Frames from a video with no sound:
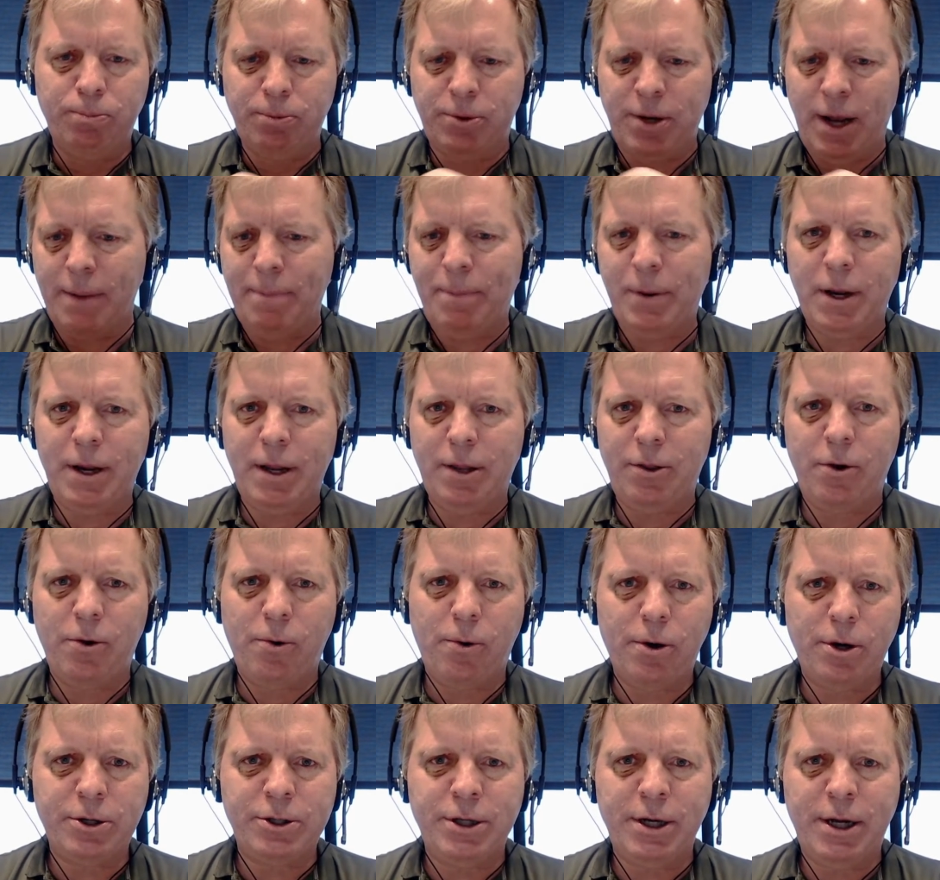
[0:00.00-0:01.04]
typing in the
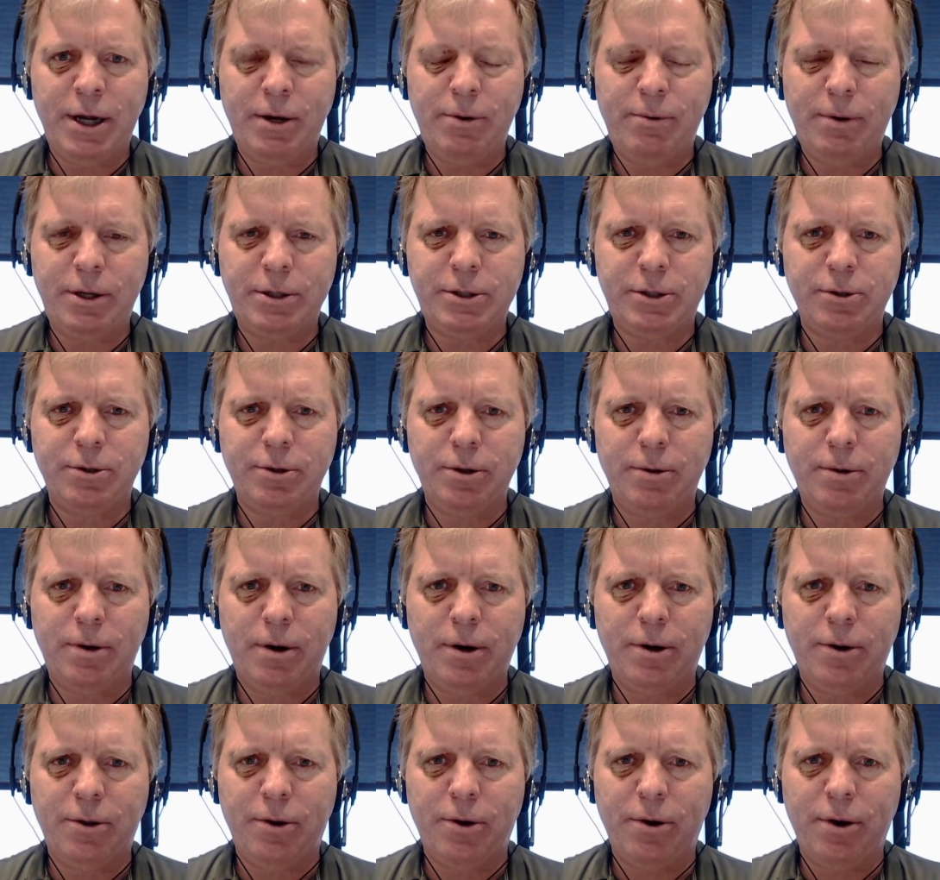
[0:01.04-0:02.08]
origin address, or
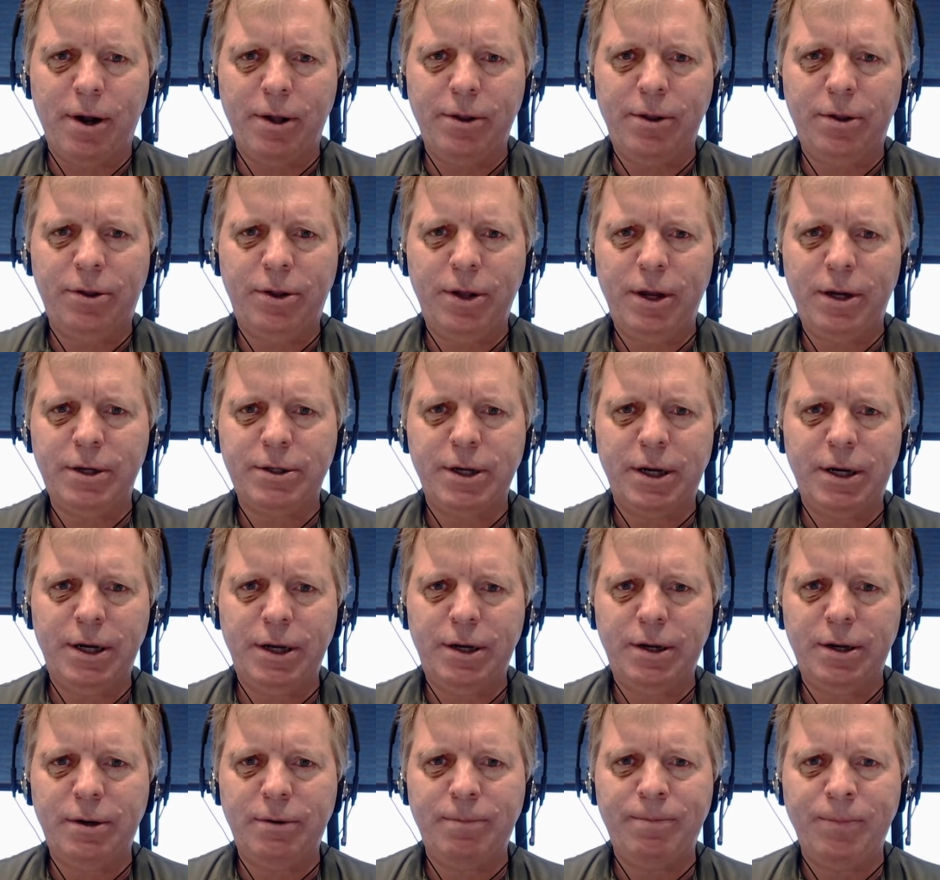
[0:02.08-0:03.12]
are there other things I
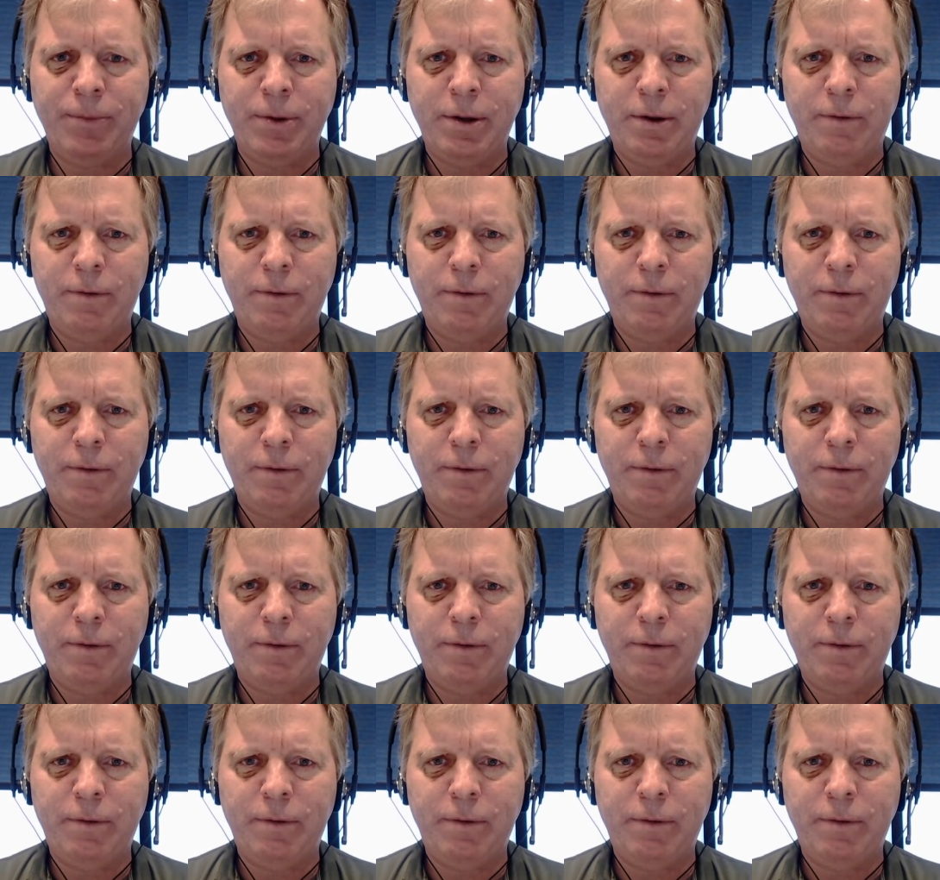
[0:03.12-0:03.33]
need to